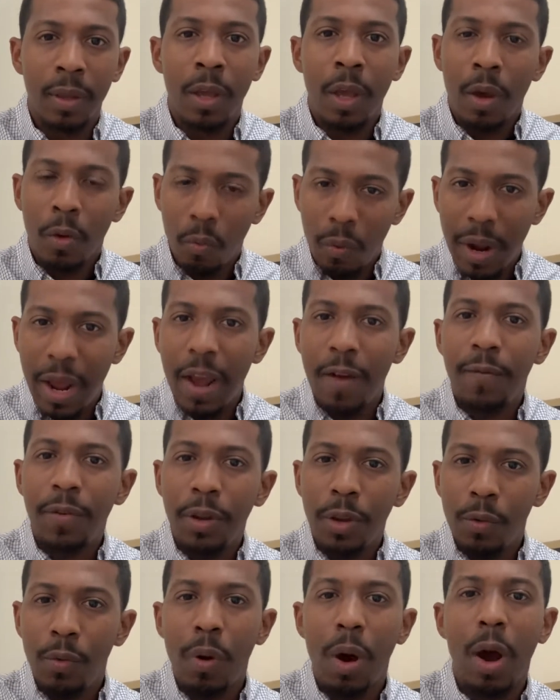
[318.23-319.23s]
Wherever
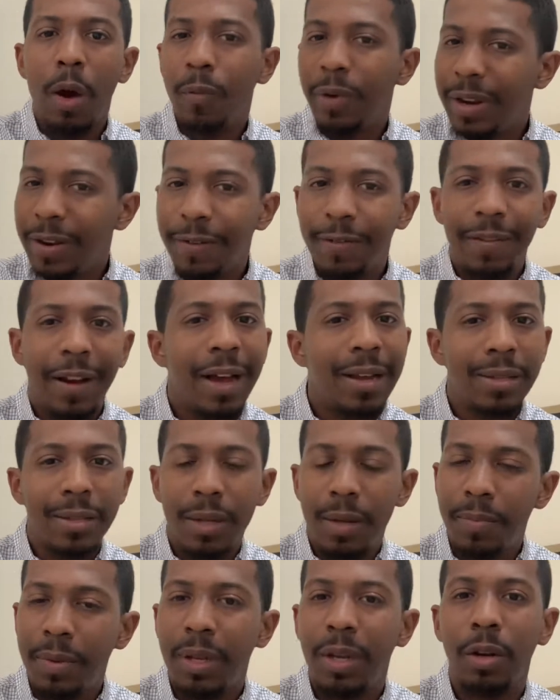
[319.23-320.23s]
you are, we can find
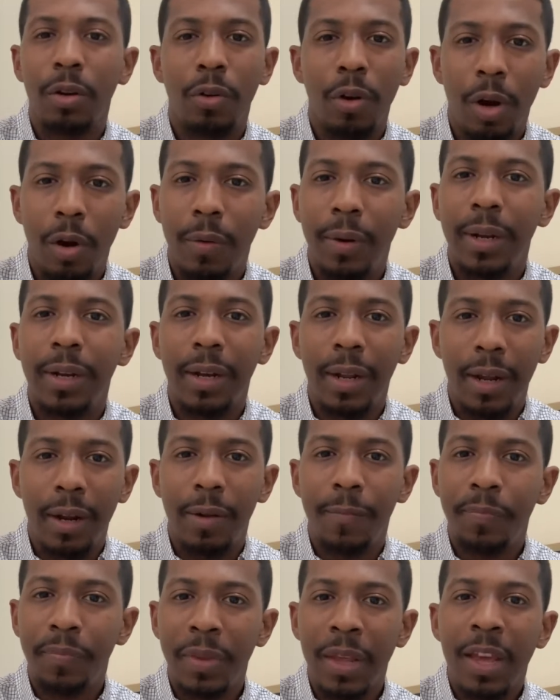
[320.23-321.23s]
something to grow in there.